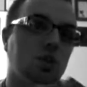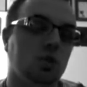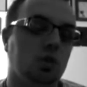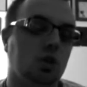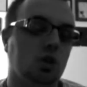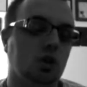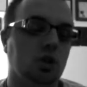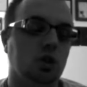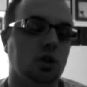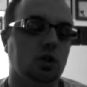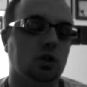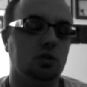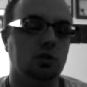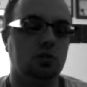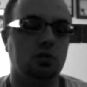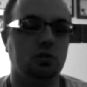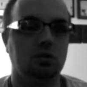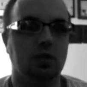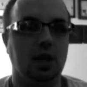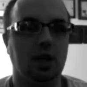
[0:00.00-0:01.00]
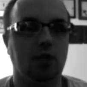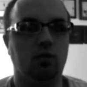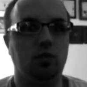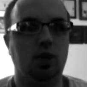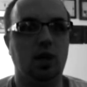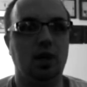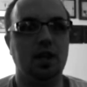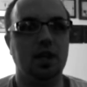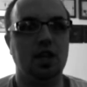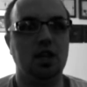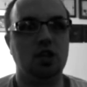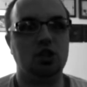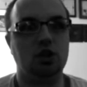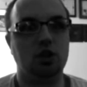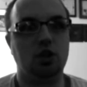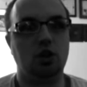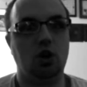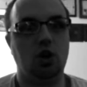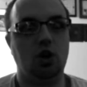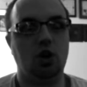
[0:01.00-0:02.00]
or like run each of
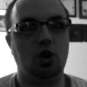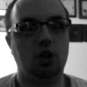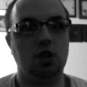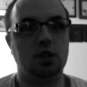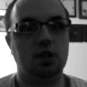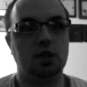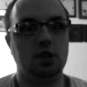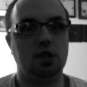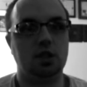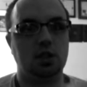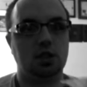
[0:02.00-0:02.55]
the cards